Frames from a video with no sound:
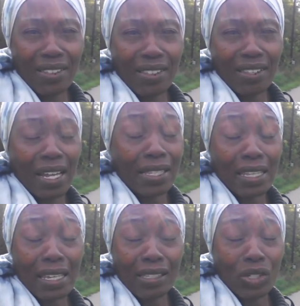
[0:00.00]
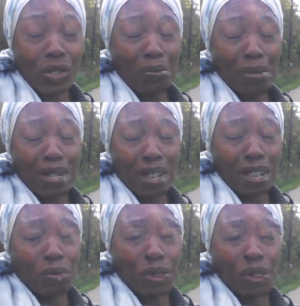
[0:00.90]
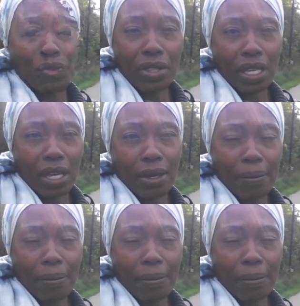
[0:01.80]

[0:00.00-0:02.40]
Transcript: I think it's such amazing, it's a beautiful thing.